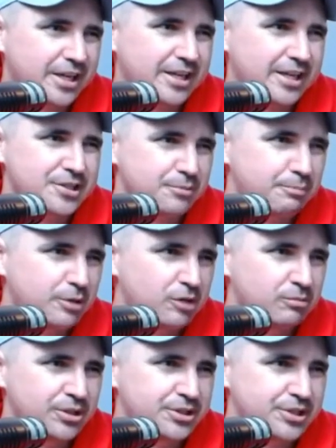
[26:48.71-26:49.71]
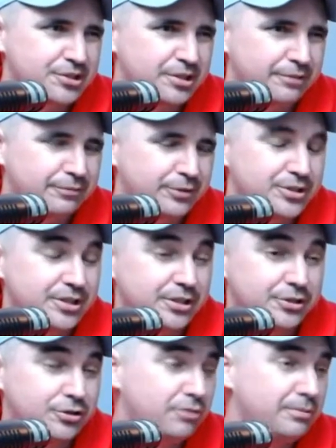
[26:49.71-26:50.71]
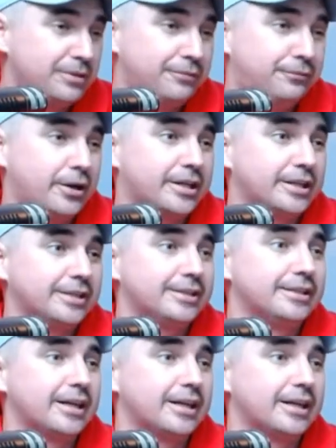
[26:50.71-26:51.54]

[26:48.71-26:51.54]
5 days at Belmont 16 footers. It took me fucking